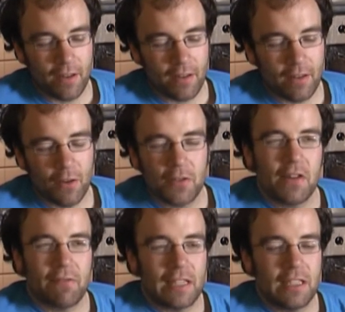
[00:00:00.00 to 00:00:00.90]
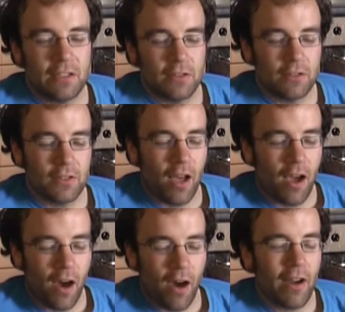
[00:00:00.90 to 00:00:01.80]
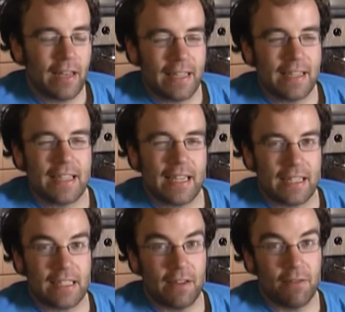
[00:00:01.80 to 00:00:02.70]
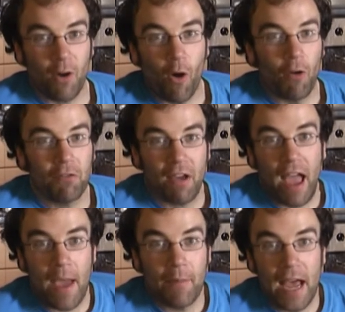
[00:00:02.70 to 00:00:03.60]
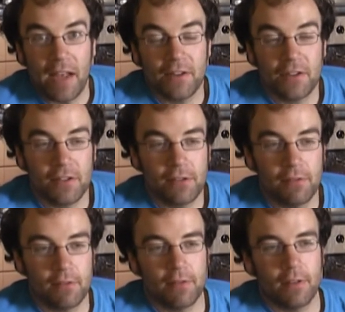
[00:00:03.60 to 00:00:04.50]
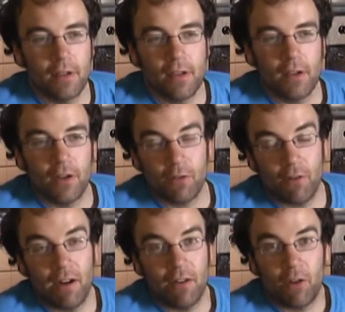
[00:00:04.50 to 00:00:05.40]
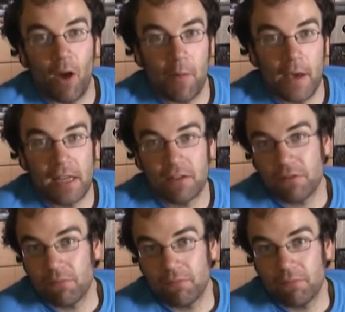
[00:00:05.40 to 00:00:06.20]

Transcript: Lots of lesions, highly indicative of MS. Great, I've got MS.